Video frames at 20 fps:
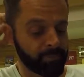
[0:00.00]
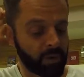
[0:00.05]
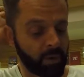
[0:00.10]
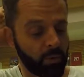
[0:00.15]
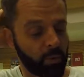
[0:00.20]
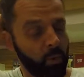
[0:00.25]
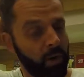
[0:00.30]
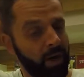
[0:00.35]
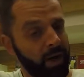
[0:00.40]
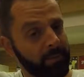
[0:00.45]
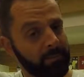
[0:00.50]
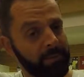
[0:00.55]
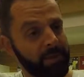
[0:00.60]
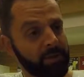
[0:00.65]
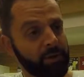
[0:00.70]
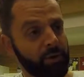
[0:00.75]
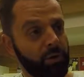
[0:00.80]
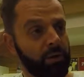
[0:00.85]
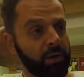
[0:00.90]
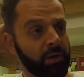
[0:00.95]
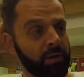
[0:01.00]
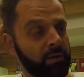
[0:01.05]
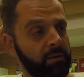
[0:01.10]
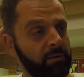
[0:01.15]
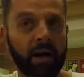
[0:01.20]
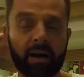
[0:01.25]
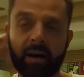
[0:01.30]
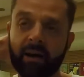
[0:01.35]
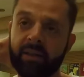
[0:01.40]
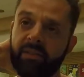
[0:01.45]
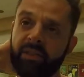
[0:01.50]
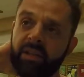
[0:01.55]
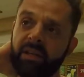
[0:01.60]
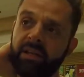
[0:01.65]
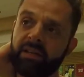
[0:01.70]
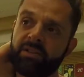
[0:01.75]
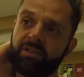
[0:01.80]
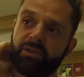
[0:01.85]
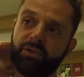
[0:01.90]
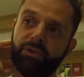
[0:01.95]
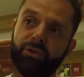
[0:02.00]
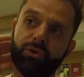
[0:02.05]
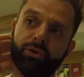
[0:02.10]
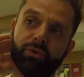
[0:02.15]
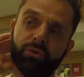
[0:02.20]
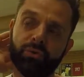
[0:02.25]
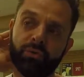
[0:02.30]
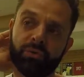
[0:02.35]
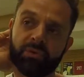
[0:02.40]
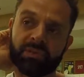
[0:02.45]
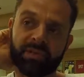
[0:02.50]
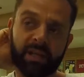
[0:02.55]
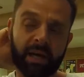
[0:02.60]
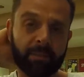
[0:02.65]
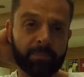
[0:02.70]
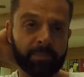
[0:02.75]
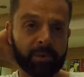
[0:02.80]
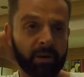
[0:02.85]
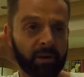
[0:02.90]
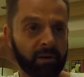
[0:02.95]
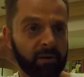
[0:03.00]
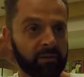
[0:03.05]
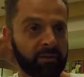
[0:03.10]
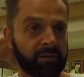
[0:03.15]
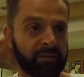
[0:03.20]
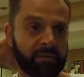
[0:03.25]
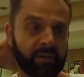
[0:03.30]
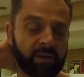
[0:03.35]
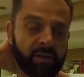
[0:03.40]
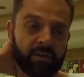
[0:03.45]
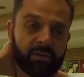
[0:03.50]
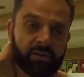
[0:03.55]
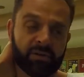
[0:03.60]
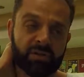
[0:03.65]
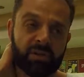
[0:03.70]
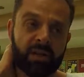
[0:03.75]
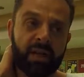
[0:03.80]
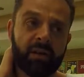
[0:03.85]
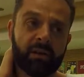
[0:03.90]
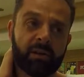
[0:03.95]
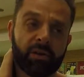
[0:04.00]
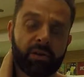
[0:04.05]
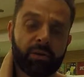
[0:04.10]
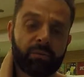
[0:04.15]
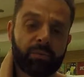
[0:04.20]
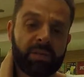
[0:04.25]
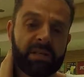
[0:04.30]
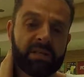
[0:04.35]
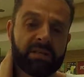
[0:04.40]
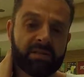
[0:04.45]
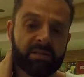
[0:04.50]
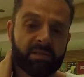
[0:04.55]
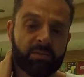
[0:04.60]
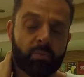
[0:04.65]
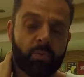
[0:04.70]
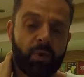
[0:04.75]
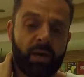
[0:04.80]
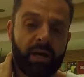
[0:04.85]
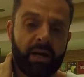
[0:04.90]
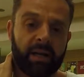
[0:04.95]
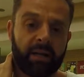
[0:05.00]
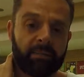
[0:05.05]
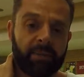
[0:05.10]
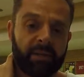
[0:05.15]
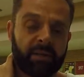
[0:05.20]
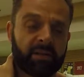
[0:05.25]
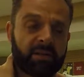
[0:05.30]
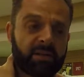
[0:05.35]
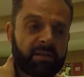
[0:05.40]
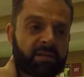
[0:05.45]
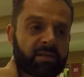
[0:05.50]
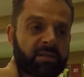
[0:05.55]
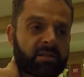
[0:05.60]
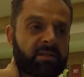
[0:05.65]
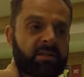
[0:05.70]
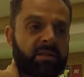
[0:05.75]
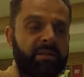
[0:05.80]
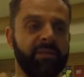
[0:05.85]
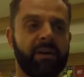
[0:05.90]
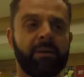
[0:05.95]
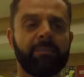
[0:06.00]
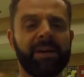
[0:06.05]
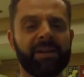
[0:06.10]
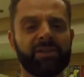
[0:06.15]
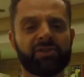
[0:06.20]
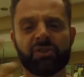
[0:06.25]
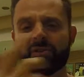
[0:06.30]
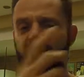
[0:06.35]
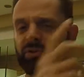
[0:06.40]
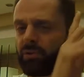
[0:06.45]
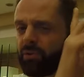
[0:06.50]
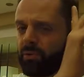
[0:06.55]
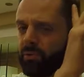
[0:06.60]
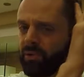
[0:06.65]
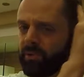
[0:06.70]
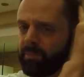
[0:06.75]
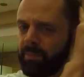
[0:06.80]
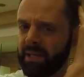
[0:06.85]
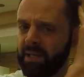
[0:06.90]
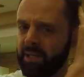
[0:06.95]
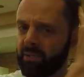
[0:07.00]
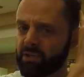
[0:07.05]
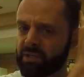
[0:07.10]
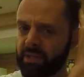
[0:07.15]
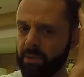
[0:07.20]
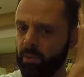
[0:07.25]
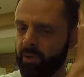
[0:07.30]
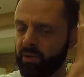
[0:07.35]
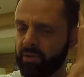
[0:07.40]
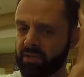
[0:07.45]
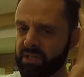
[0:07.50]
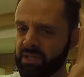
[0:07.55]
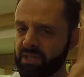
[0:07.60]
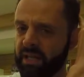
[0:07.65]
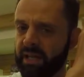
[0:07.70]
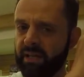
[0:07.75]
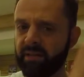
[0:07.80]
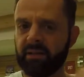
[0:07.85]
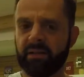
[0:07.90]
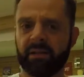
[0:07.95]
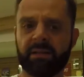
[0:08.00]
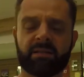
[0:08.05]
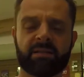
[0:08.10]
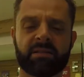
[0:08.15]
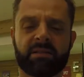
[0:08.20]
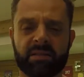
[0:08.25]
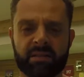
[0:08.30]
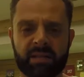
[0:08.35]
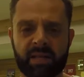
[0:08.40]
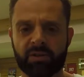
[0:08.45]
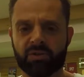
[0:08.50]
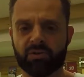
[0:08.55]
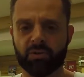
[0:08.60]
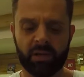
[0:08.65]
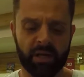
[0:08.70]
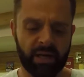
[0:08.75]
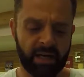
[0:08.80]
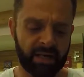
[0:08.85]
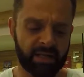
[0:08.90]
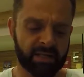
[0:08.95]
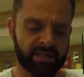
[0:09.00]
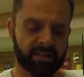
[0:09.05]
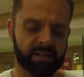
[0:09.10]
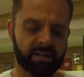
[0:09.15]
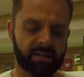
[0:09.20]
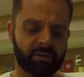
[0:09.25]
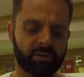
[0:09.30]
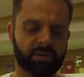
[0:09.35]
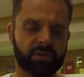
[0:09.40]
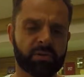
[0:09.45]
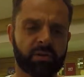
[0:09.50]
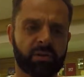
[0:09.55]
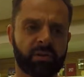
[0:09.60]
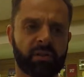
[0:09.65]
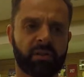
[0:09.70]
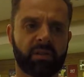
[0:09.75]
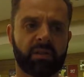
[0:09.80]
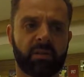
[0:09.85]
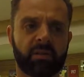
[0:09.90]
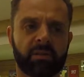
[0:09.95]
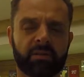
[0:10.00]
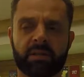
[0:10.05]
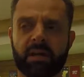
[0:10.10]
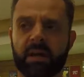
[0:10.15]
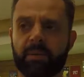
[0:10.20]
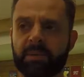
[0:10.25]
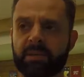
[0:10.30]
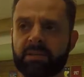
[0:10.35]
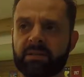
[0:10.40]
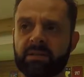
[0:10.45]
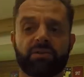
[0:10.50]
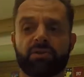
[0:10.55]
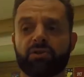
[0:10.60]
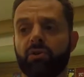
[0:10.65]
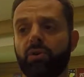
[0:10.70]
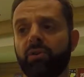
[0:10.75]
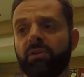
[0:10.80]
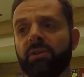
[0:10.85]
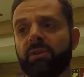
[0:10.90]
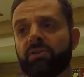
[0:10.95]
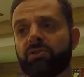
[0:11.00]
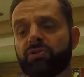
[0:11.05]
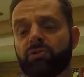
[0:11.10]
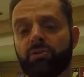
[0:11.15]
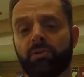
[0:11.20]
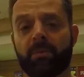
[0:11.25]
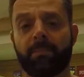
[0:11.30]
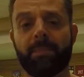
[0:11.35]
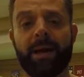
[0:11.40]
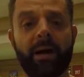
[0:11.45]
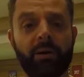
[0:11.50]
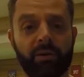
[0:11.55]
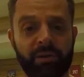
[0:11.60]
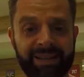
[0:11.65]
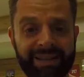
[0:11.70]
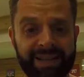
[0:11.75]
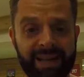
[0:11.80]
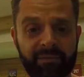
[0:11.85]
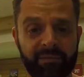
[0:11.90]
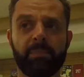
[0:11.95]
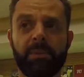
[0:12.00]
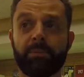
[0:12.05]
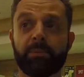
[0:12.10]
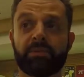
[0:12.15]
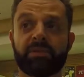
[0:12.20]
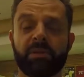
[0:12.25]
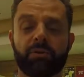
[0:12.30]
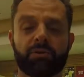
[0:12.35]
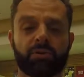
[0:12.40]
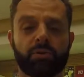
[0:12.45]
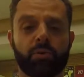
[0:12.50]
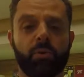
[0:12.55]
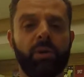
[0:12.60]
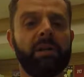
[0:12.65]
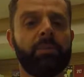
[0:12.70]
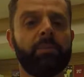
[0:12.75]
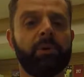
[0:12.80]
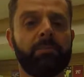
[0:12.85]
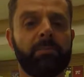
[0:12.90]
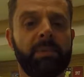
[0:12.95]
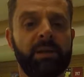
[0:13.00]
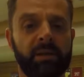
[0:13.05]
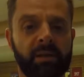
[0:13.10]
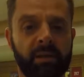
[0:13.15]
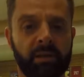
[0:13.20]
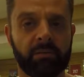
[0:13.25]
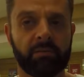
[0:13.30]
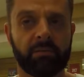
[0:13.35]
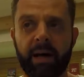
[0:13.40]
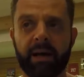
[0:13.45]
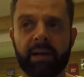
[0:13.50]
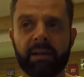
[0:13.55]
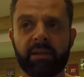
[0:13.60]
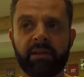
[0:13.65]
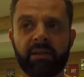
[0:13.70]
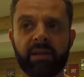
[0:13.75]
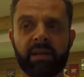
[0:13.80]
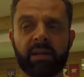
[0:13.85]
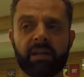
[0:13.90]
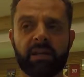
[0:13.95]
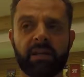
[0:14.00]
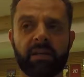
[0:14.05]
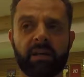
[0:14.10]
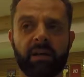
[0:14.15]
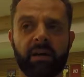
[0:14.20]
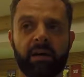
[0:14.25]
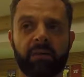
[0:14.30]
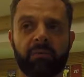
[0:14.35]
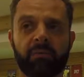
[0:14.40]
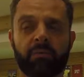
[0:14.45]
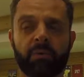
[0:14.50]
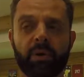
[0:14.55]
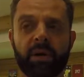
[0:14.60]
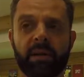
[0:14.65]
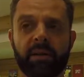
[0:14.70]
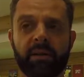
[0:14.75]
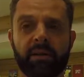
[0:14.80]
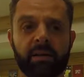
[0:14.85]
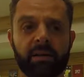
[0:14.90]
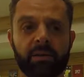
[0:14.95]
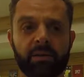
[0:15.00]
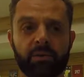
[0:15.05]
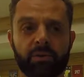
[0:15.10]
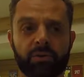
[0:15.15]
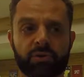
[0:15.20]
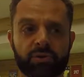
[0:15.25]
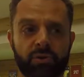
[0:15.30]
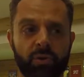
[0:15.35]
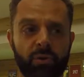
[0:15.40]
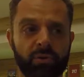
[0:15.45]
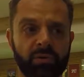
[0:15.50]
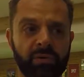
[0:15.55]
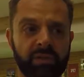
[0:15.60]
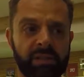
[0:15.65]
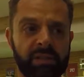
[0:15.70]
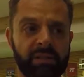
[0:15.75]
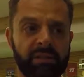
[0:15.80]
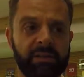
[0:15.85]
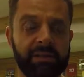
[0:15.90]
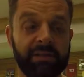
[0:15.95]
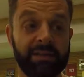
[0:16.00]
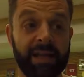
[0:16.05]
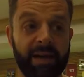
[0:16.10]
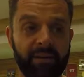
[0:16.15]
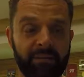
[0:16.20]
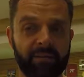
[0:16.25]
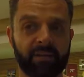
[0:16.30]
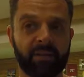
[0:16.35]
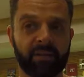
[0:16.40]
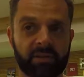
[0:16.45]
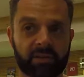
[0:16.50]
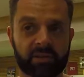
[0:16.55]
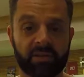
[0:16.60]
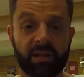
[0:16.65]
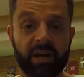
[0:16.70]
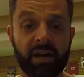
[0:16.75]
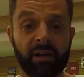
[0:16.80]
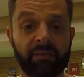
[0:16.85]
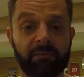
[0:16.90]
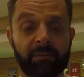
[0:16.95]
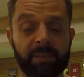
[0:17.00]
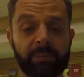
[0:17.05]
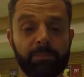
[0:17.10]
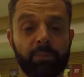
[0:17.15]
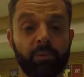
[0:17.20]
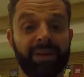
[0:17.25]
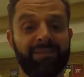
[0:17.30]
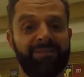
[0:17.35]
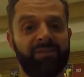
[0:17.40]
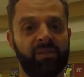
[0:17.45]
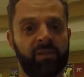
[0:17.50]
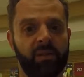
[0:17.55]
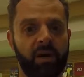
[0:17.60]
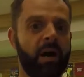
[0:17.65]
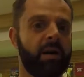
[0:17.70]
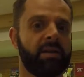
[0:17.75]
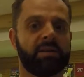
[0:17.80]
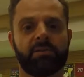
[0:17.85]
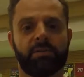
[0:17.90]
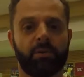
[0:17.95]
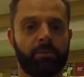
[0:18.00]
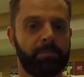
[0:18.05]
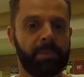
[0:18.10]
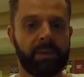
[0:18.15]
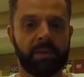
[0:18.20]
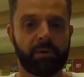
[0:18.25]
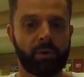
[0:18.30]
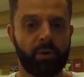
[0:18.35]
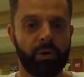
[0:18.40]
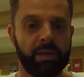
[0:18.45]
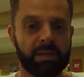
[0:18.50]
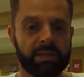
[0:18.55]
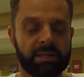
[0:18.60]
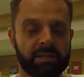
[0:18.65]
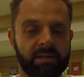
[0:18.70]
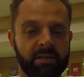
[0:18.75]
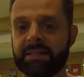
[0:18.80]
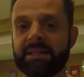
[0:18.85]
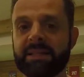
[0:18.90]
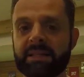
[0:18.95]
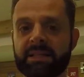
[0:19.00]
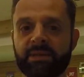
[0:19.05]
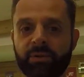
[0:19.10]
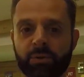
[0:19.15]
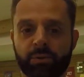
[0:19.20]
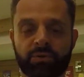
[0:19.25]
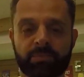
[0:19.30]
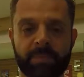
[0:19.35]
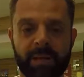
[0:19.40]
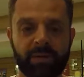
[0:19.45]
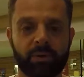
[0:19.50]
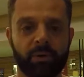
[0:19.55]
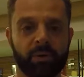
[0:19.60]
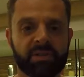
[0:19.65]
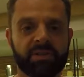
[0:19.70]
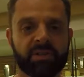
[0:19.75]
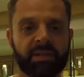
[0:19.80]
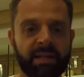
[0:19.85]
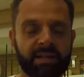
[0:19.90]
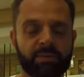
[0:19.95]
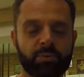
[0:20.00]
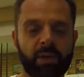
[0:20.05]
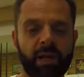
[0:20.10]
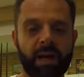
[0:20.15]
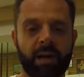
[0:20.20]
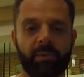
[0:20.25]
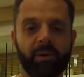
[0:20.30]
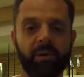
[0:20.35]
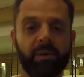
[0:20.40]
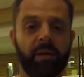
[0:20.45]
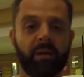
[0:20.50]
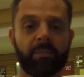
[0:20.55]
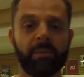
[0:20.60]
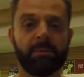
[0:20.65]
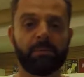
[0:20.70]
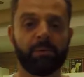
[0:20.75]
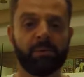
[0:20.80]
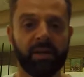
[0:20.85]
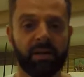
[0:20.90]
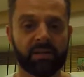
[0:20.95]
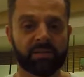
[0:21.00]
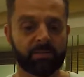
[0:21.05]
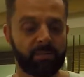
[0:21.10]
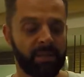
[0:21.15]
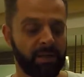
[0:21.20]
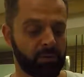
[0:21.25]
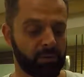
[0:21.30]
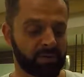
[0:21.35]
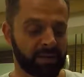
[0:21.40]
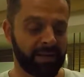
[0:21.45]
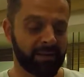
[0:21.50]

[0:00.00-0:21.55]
Why Bitcoin? I think it's a new type of, there's a lot of good reasons why, because if I mention to the beginners, they won't understand. It's decentralized. Those are the good topics. There's only a certain amount left. People say there's 21 million. I think I've read there's only left because a lot of people have lost their Bitcoins. It's easy to lose Bitcoins. So that's what happened. A lot of people lost their Bitcoins.